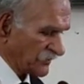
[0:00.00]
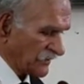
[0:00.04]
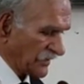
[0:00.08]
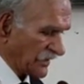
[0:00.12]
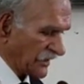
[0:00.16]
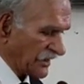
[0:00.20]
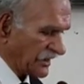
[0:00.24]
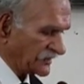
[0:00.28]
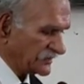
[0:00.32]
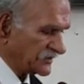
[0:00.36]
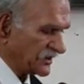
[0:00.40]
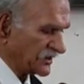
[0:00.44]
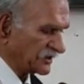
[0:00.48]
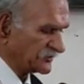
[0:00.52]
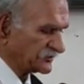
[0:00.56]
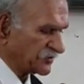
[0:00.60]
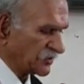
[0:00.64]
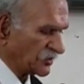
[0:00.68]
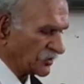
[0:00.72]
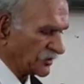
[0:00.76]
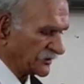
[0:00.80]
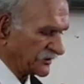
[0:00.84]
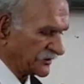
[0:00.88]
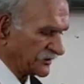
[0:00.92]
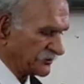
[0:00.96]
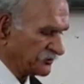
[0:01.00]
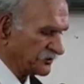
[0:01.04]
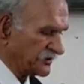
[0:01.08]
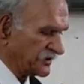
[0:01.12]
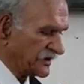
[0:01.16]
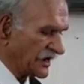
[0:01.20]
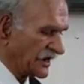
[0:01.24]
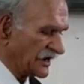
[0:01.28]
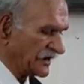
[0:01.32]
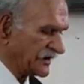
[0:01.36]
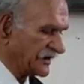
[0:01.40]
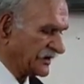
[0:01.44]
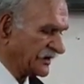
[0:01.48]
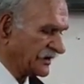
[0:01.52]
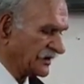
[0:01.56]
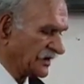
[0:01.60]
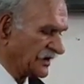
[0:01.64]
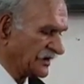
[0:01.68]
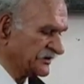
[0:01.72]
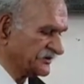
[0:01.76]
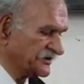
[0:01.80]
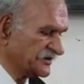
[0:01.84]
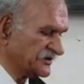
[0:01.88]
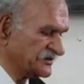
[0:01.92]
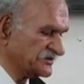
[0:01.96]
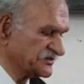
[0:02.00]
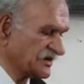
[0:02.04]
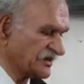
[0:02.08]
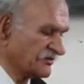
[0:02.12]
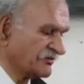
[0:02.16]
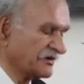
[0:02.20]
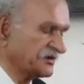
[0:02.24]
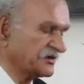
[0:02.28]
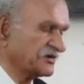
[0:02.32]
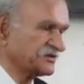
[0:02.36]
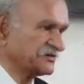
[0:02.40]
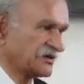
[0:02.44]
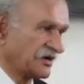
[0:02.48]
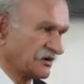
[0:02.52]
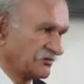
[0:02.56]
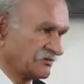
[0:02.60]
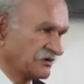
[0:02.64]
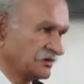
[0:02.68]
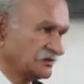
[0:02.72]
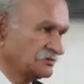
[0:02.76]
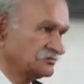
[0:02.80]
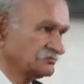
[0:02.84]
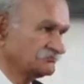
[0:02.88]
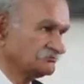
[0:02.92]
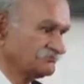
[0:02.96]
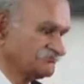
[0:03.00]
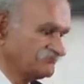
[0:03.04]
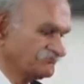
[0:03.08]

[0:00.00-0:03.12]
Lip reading: Another authority, PLD 1977,